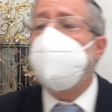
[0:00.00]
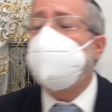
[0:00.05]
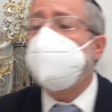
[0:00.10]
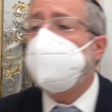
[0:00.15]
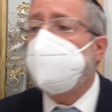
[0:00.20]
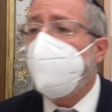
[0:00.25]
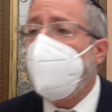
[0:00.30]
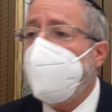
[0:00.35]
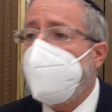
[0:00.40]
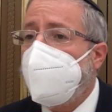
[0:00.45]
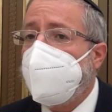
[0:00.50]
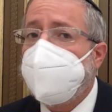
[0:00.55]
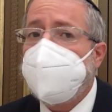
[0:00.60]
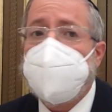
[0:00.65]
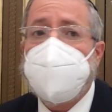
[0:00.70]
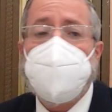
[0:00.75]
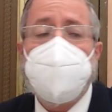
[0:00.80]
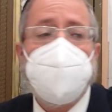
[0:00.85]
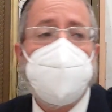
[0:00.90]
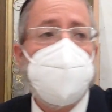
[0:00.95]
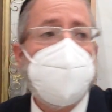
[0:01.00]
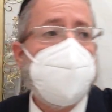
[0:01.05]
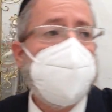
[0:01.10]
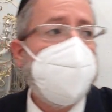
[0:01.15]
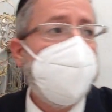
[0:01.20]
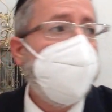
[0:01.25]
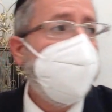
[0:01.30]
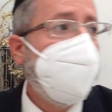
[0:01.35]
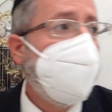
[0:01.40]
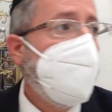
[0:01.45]
you a story or two.
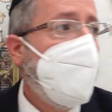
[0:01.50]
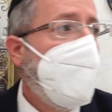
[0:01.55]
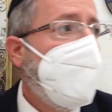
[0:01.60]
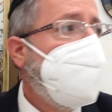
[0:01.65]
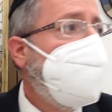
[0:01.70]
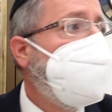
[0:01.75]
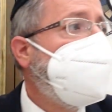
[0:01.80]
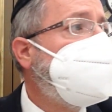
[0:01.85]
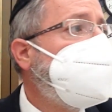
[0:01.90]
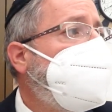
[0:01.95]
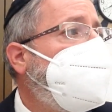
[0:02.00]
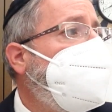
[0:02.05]
There was a